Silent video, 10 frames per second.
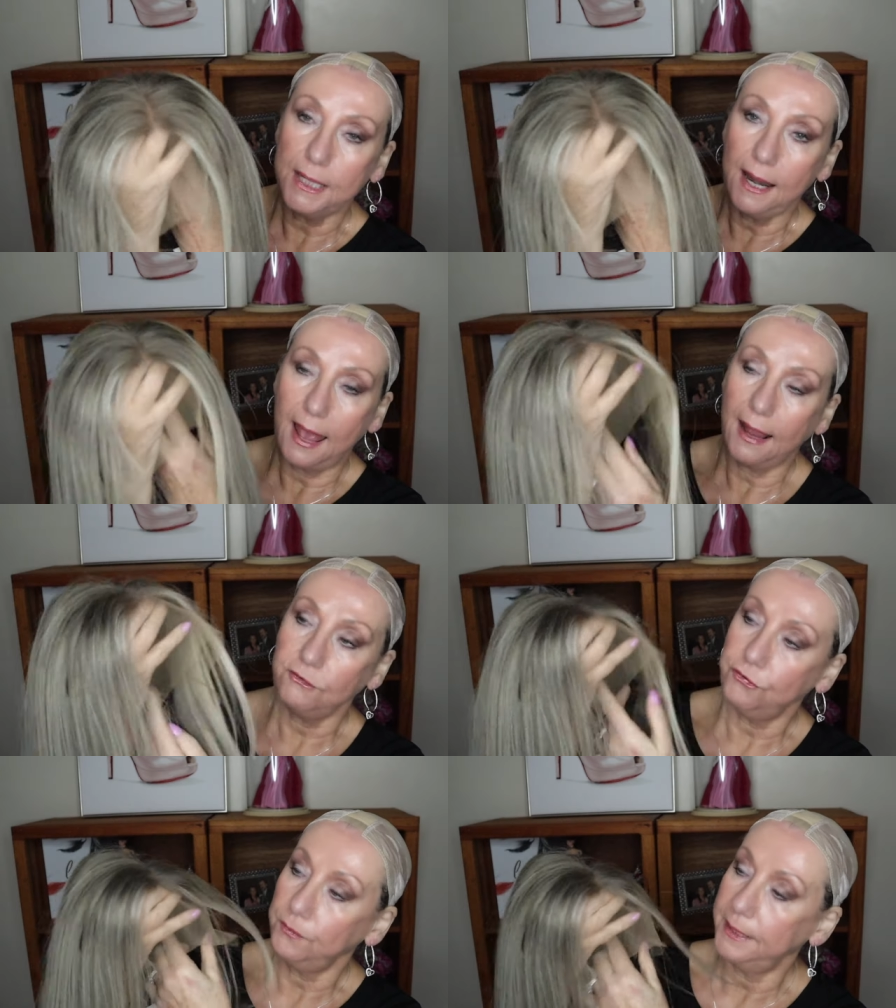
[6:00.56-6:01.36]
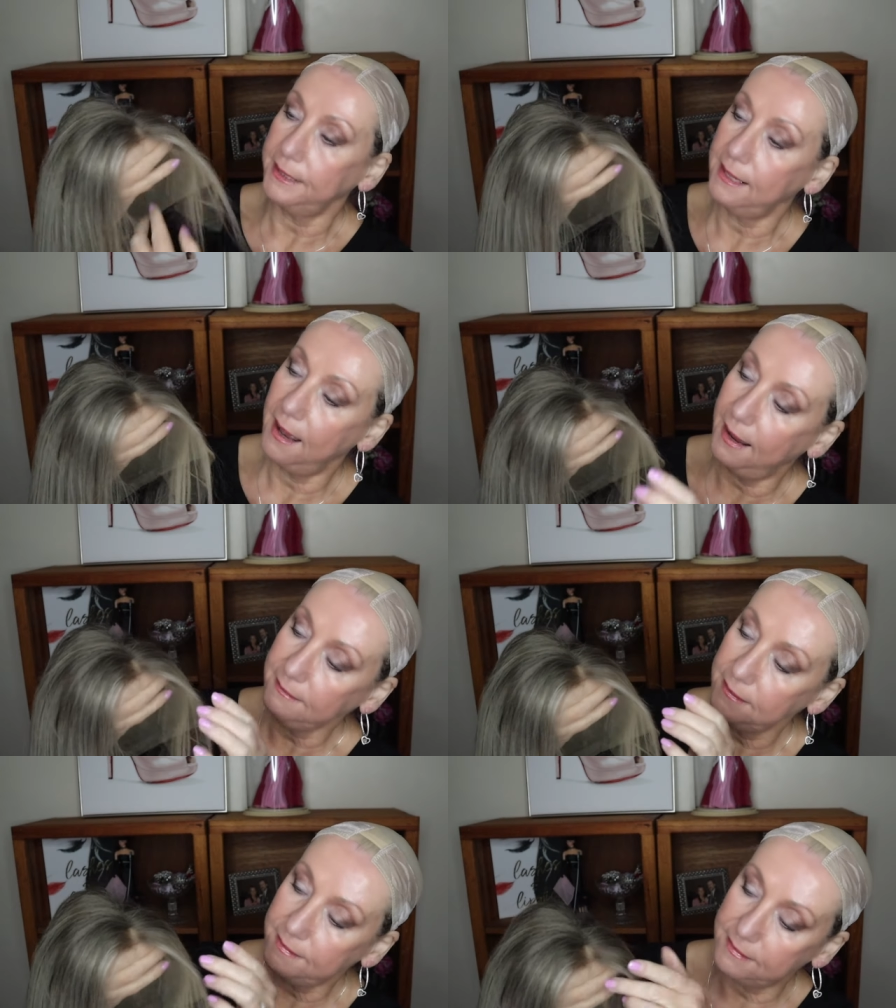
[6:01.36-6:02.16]
can actually
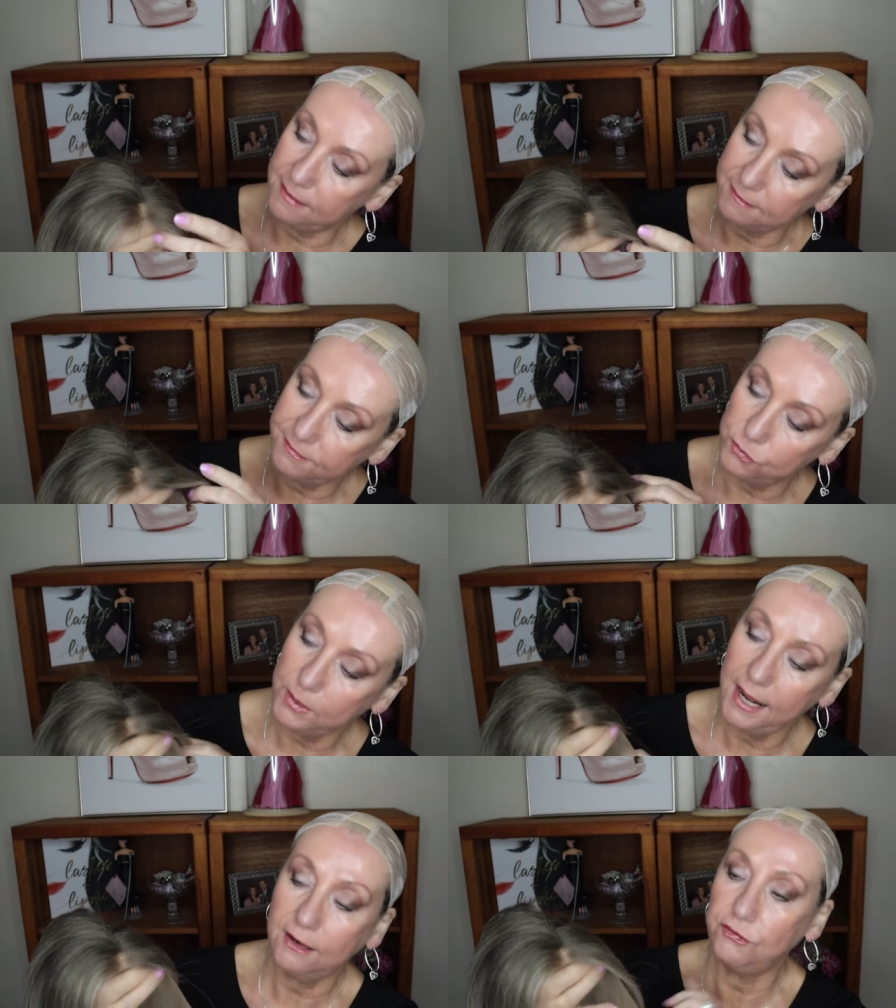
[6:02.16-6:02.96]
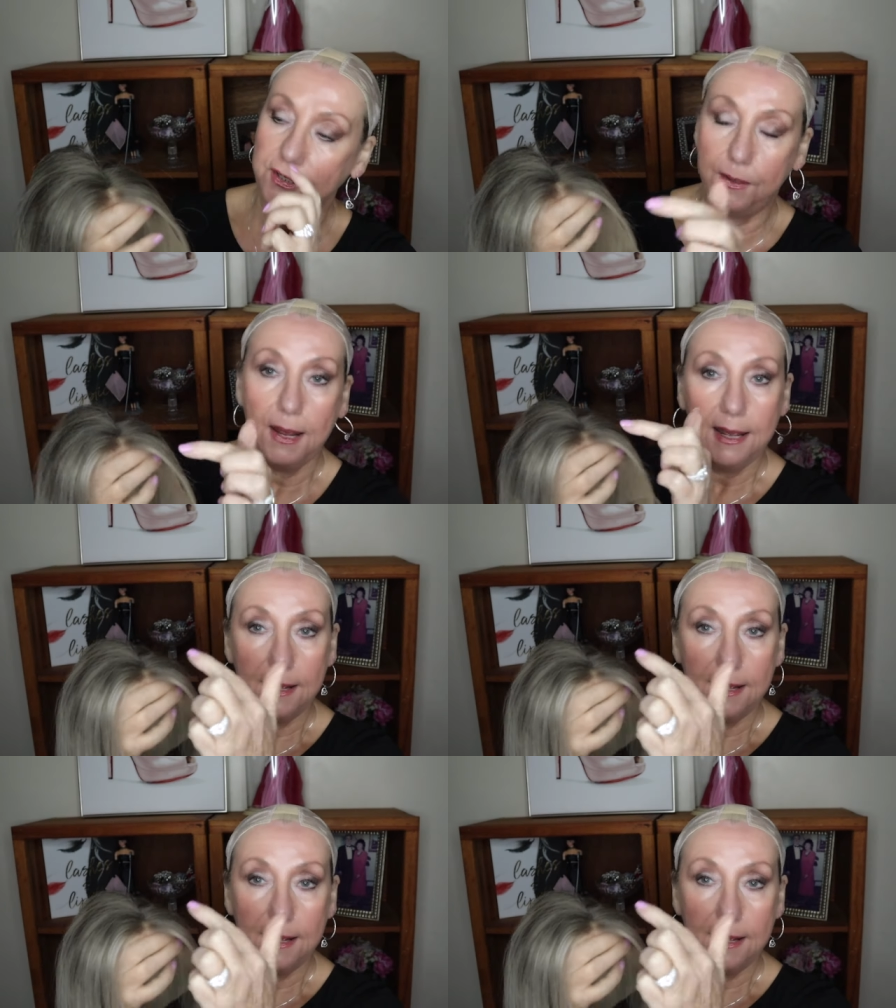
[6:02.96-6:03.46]
cut this, you can actually